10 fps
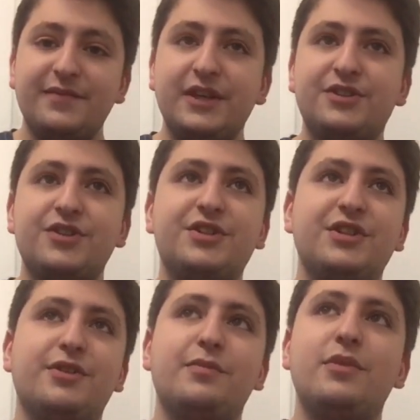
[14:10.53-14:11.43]
It's just
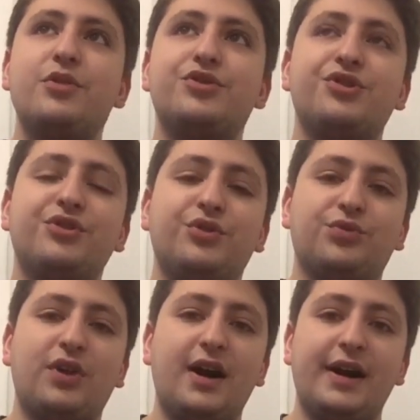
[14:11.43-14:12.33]
an emotional
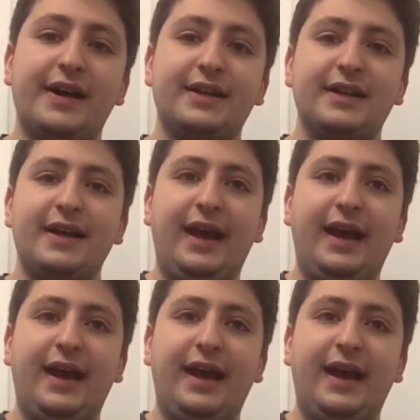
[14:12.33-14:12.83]
ride,